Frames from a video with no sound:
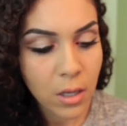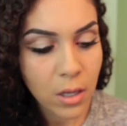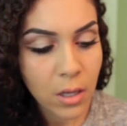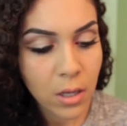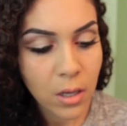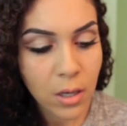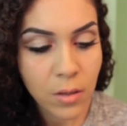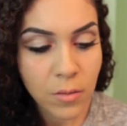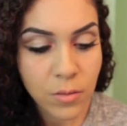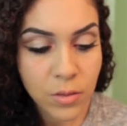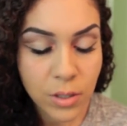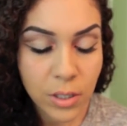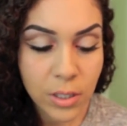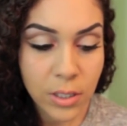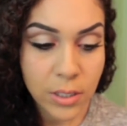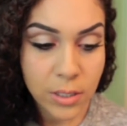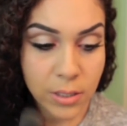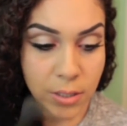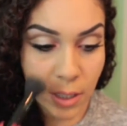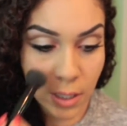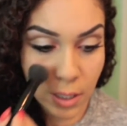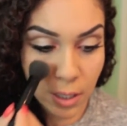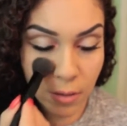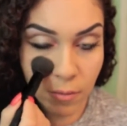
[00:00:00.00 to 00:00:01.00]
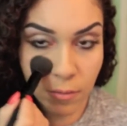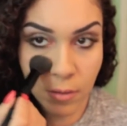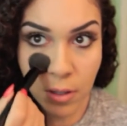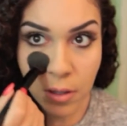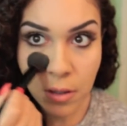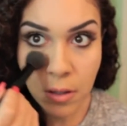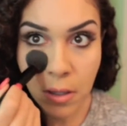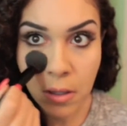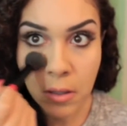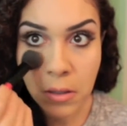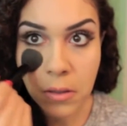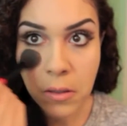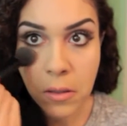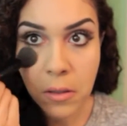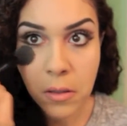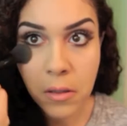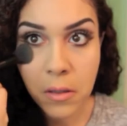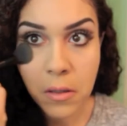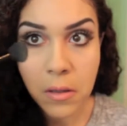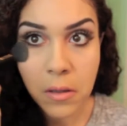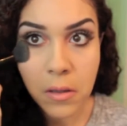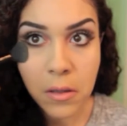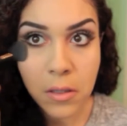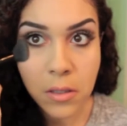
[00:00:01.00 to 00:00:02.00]
And I'm just gonna set everything.
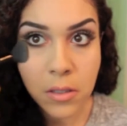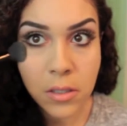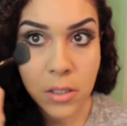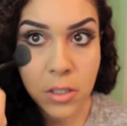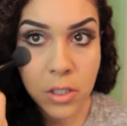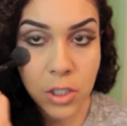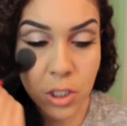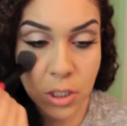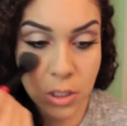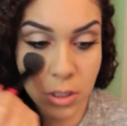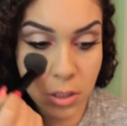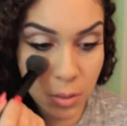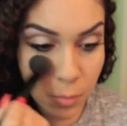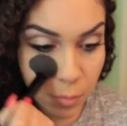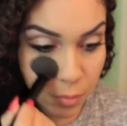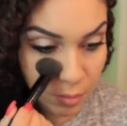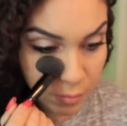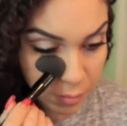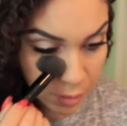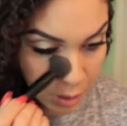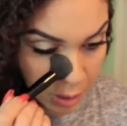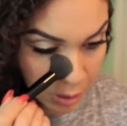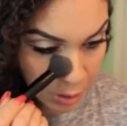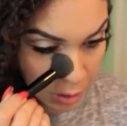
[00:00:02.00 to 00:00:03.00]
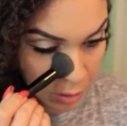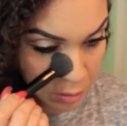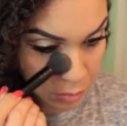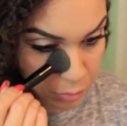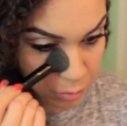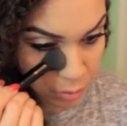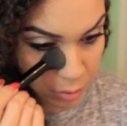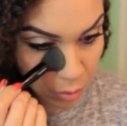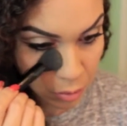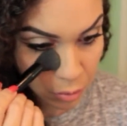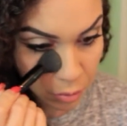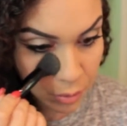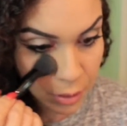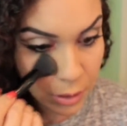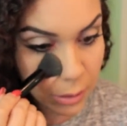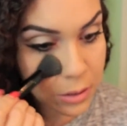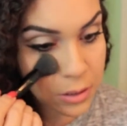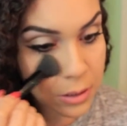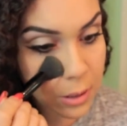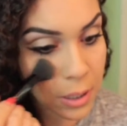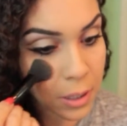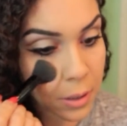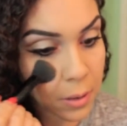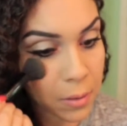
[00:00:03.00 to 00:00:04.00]
This is just to prevent any sort of
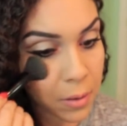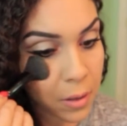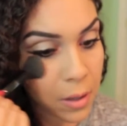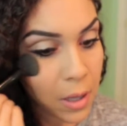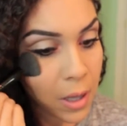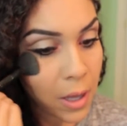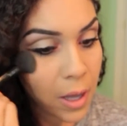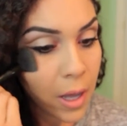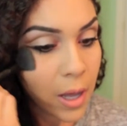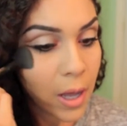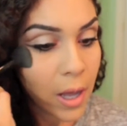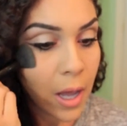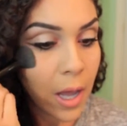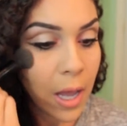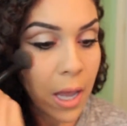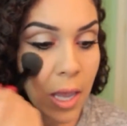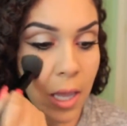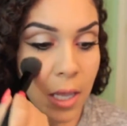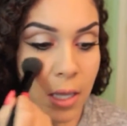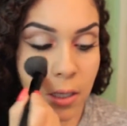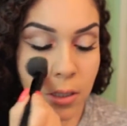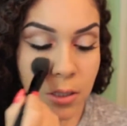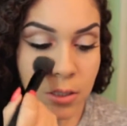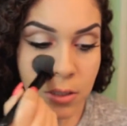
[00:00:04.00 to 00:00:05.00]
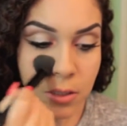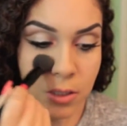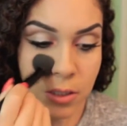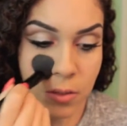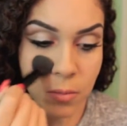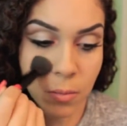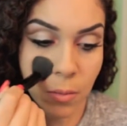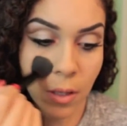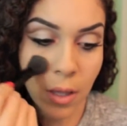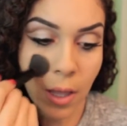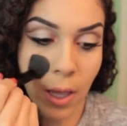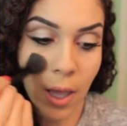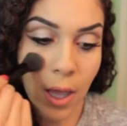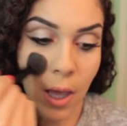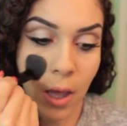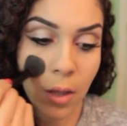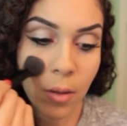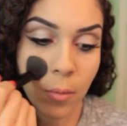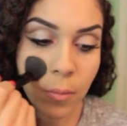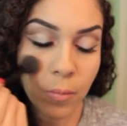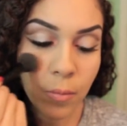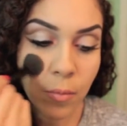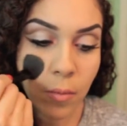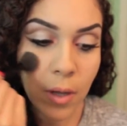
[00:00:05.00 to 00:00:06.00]
creasing, and this will
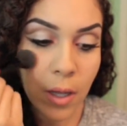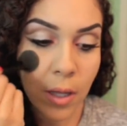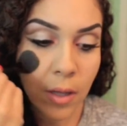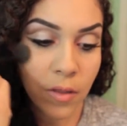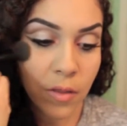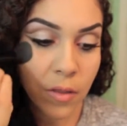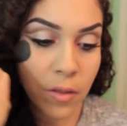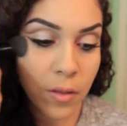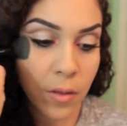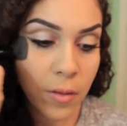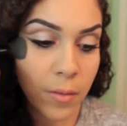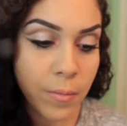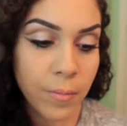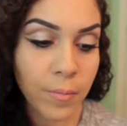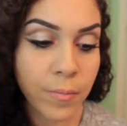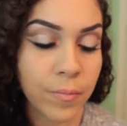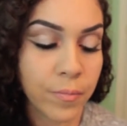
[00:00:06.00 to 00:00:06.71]
help with